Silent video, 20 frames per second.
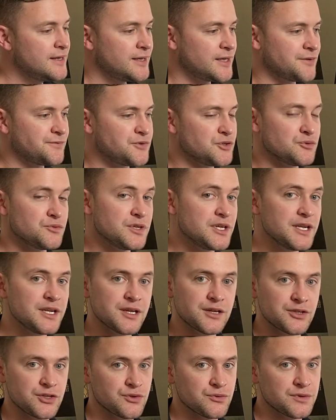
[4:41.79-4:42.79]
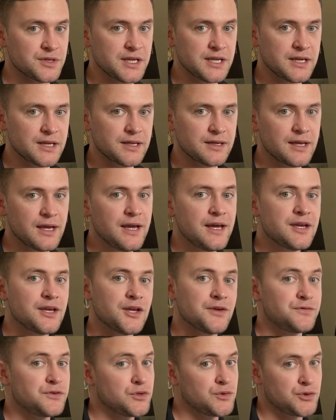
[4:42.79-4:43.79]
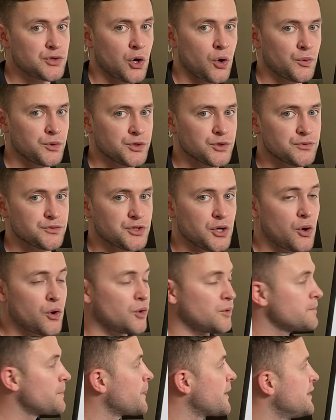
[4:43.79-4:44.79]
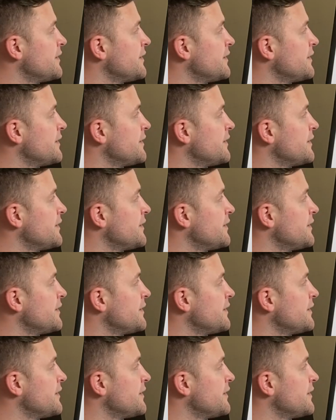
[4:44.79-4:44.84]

If you need it, you need it. If you don't, you don't.